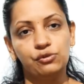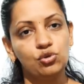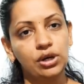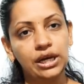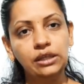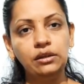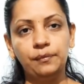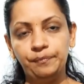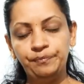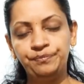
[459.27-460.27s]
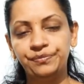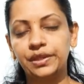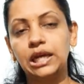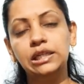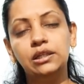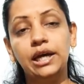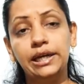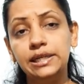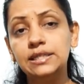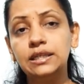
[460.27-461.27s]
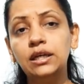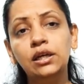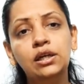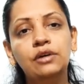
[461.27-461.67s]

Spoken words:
So again in ANC